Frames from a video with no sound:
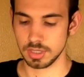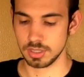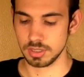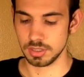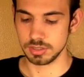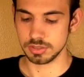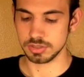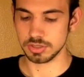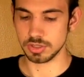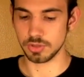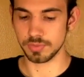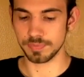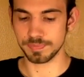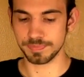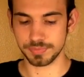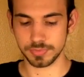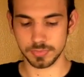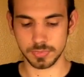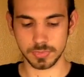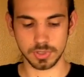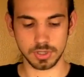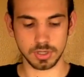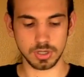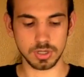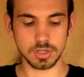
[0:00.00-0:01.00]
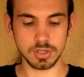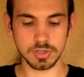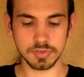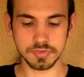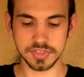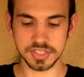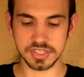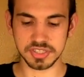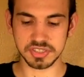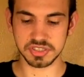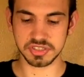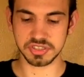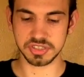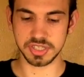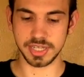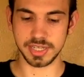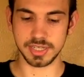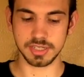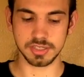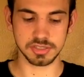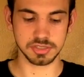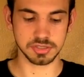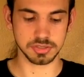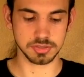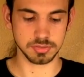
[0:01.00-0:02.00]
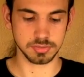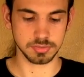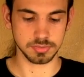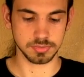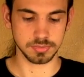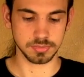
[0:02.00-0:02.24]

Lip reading: So all of these SIGs,